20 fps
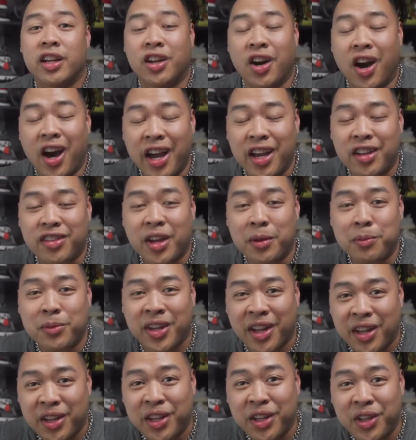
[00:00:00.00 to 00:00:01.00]
Guys, I'm
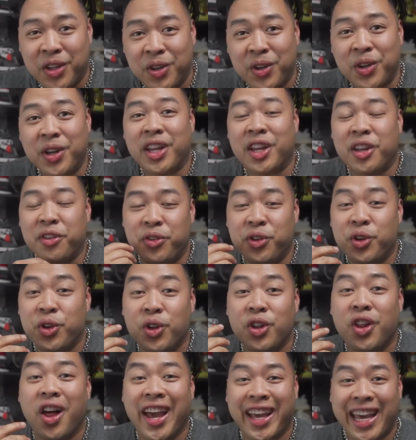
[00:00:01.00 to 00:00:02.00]
telling you, if you
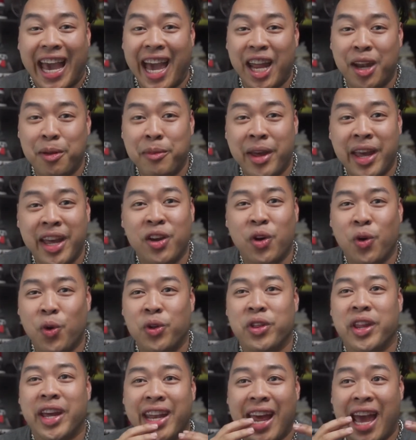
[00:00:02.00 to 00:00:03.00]
like anime or
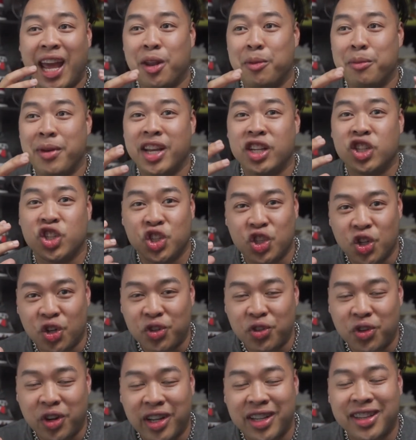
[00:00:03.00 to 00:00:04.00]
that anime
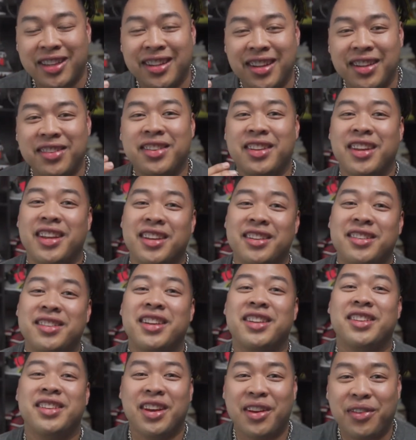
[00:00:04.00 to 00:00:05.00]
genre, this is
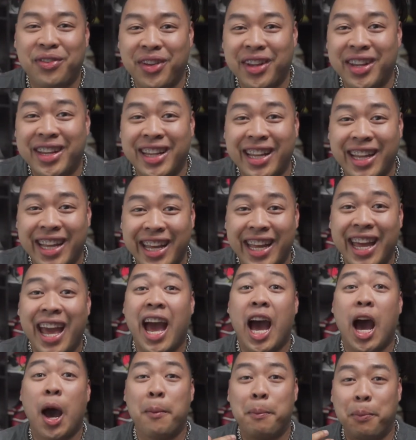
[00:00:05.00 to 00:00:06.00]
definitely
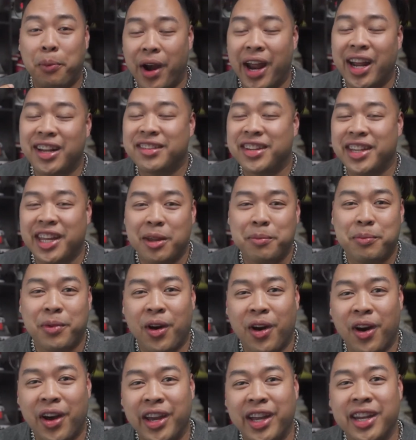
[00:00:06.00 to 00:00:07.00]
a brand to get
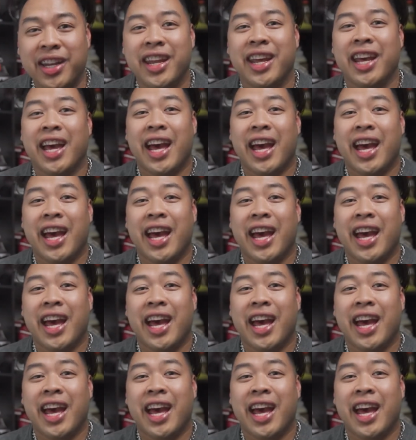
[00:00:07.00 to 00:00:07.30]
behind.